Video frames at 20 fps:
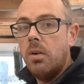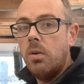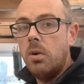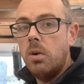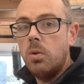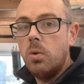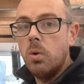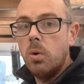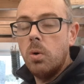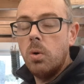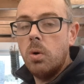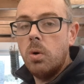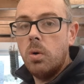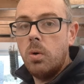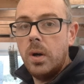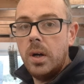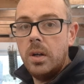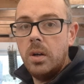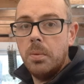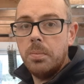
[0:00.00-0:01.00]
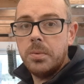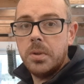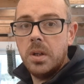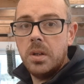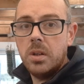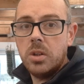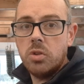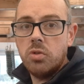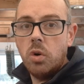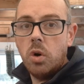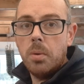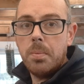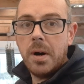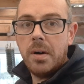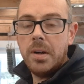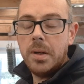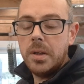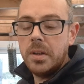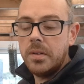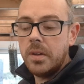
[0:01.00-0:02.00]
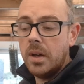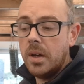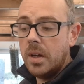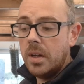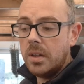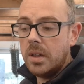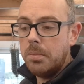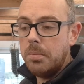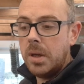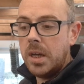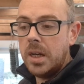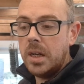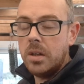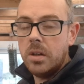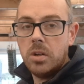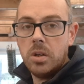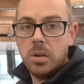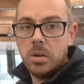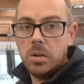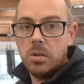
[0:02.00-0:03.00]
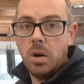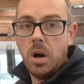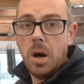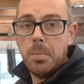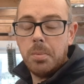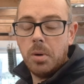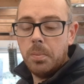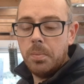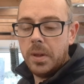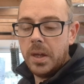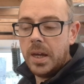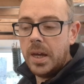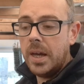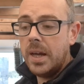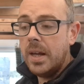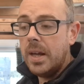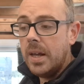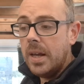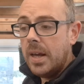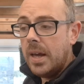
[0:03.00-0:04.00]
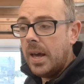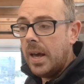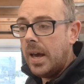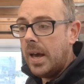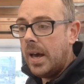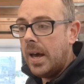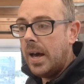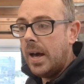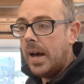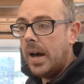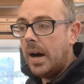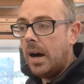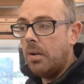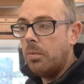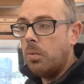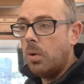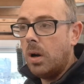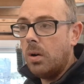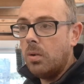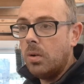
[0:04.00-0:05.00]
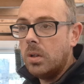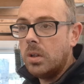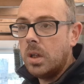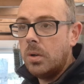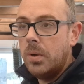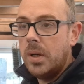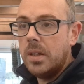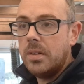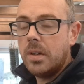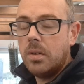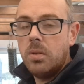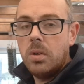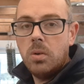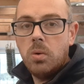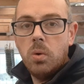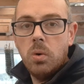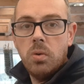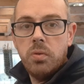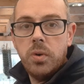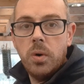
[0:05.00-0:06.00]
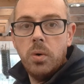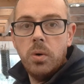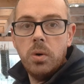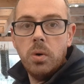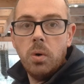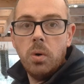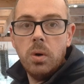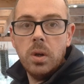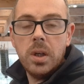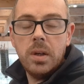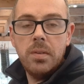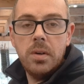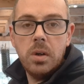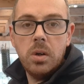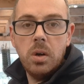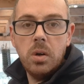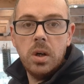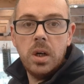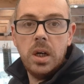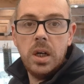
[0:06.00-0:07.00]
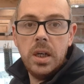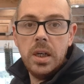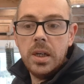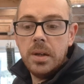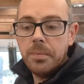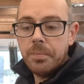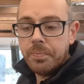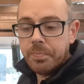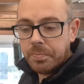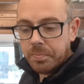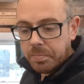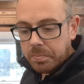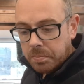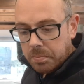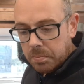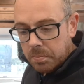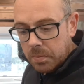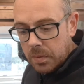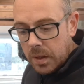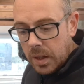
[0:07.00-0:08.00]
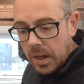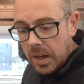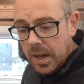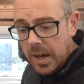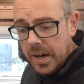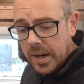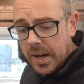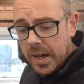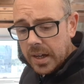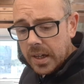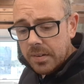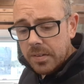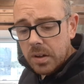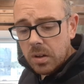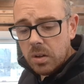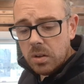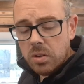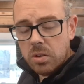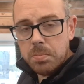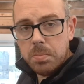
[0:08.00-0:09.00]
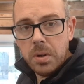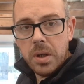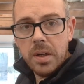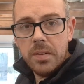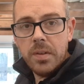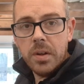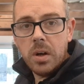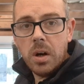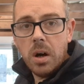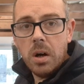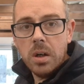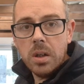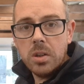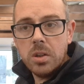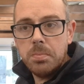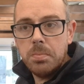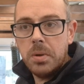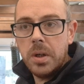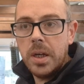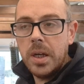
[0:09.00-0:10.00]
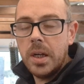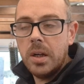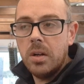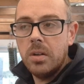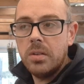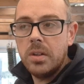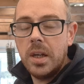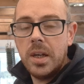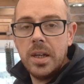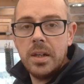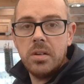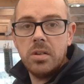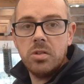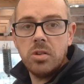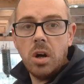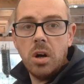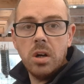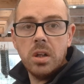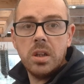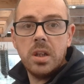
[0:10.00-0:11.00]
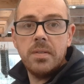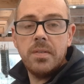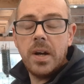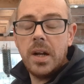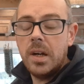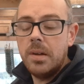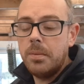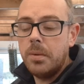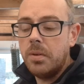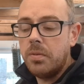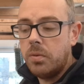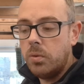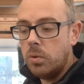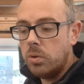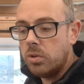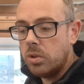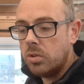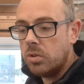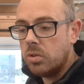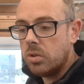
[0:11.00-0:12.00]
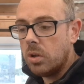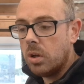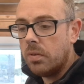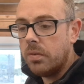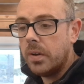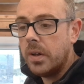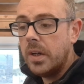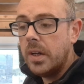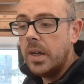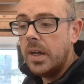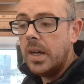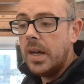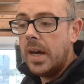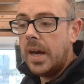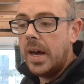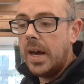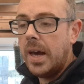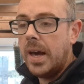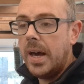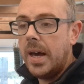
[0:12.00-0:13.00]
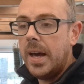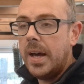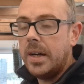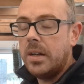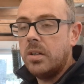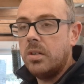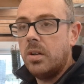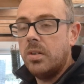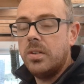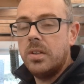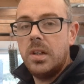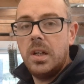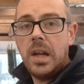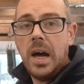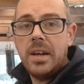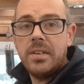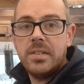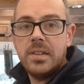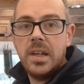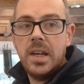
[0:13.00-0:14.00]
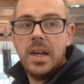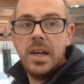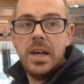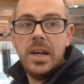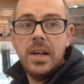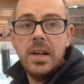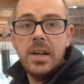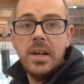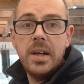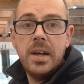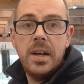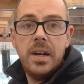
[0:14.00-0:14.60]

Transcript: I'm going to go quickly up to the strawberries, the main crop up there. And what I want to do is I want to go through it all, give it a good clean, and then give it a good spray of the garlic spray, because it's starting to develop the fruits and stuff. Because last year